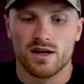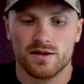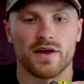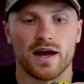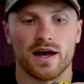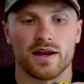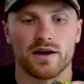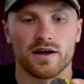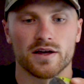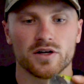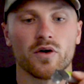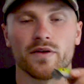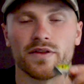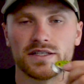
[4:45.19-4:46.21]
that
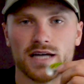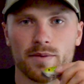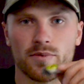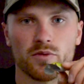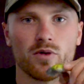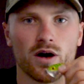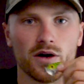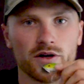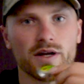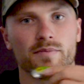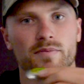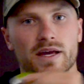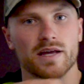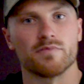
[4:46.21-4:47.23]
go on the top of the water and
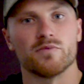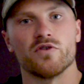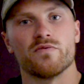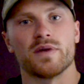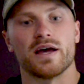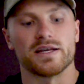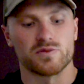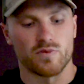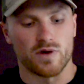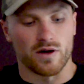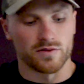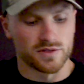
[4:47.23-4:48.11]
make a movement as well.